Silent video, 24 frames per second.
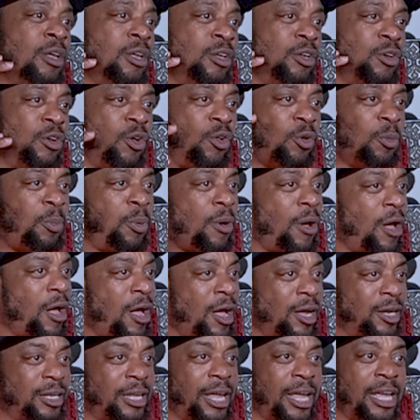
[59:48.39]
you know, the
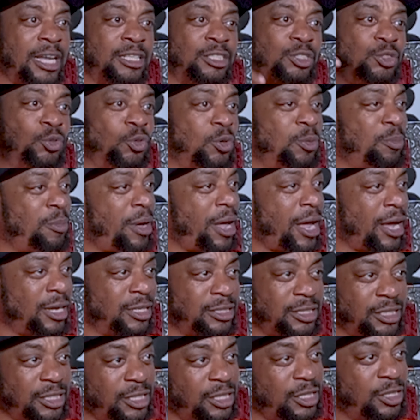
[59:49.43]
podcast, doing
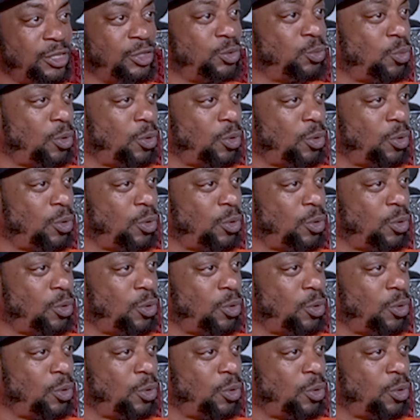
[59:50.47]
magazines,